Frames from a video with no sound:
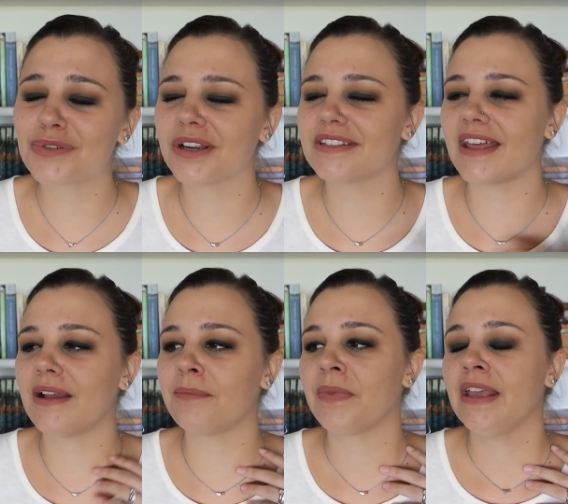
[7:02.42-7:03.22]
towards
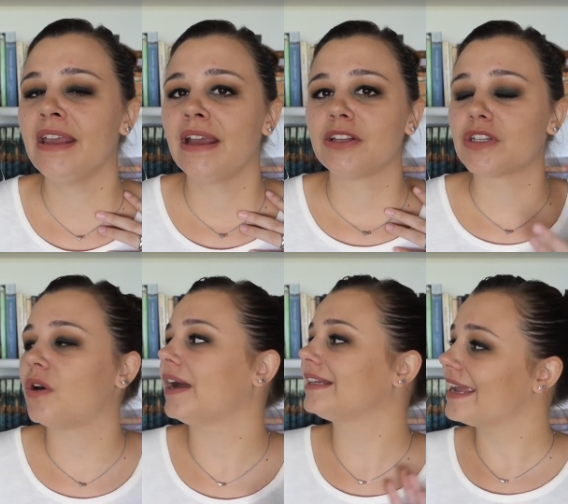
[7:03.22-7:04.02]
them.
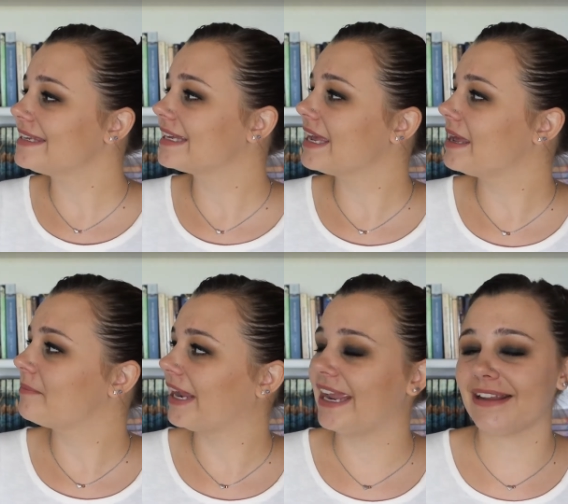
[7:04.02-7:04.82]
So I'd like to get
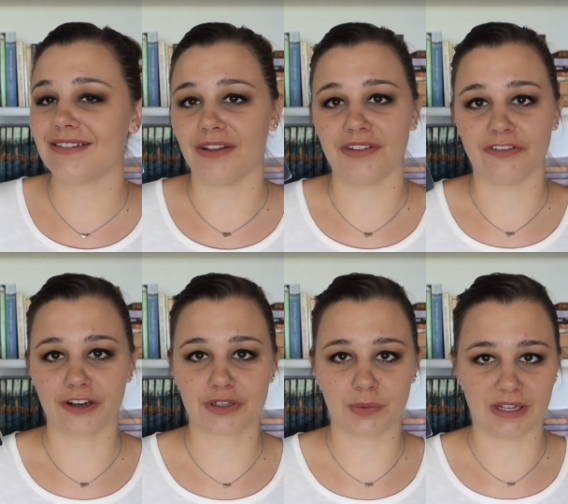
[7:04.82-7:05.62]
my hands on the
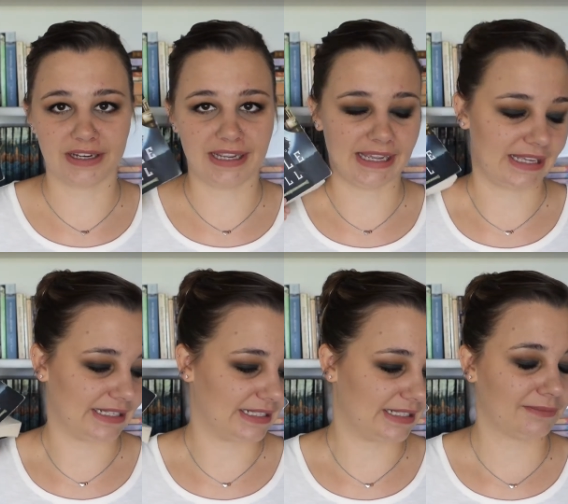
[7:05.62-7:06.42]
first one
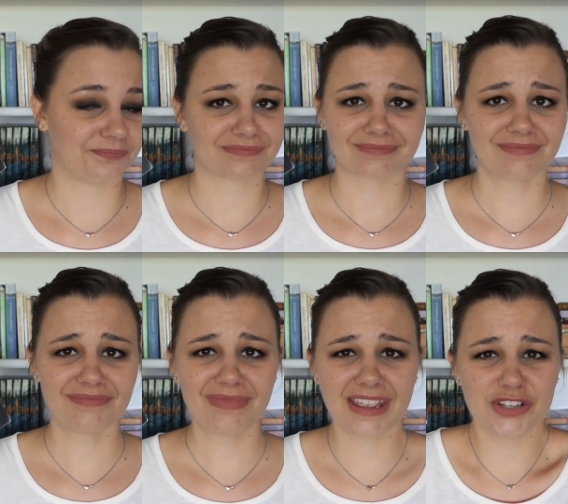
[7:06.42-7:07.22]
and
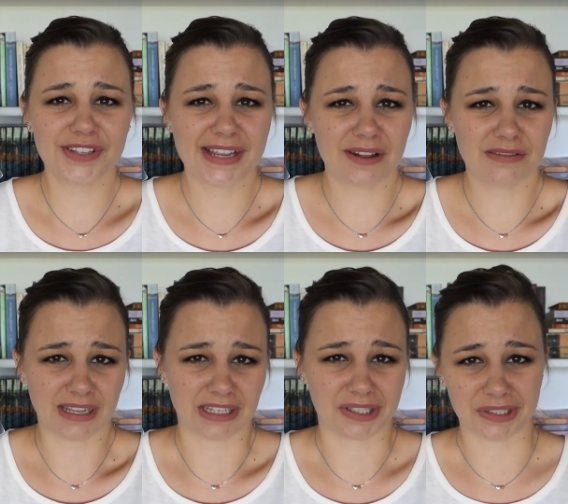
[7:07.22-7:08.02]
it just sounds
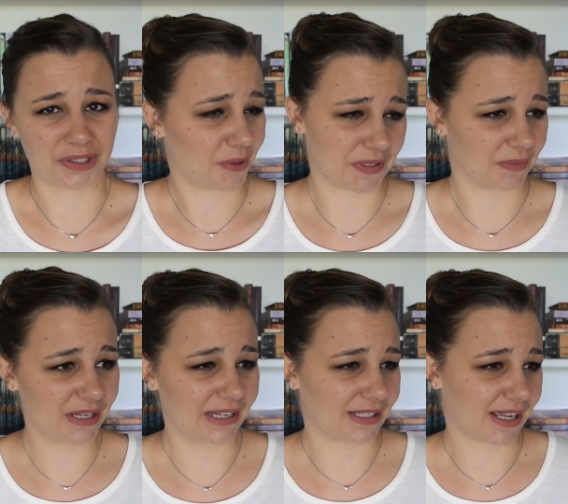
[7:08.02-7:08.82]
like a good cozy
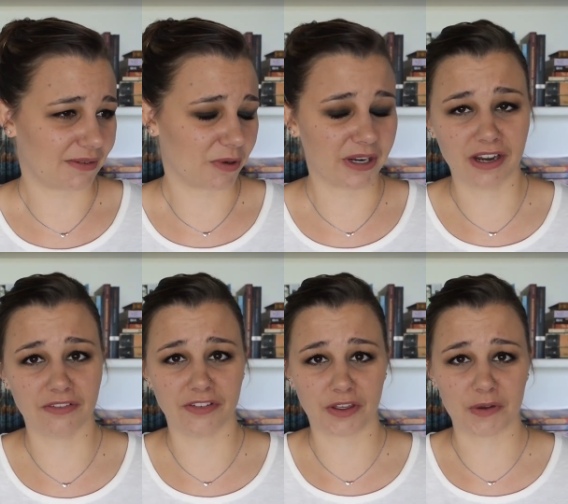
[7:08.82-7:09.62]
read and we're here
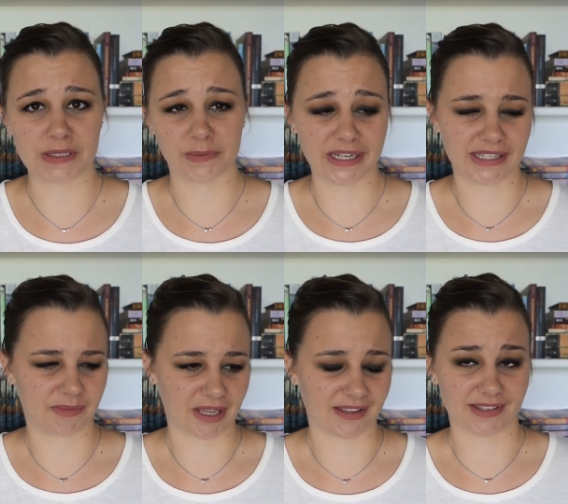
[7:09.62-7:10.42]
for the cozy reads
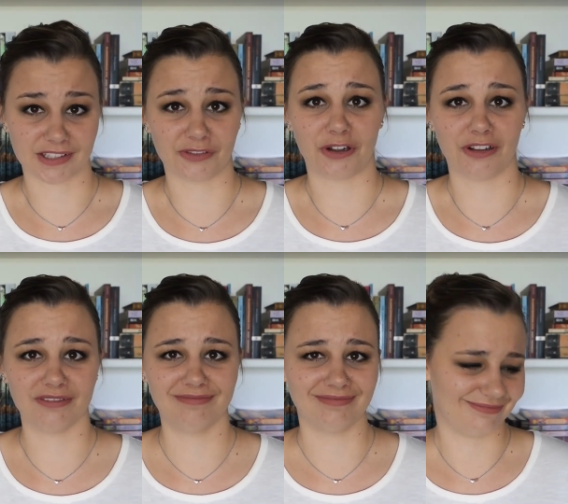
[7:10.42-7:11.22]
because it's fall.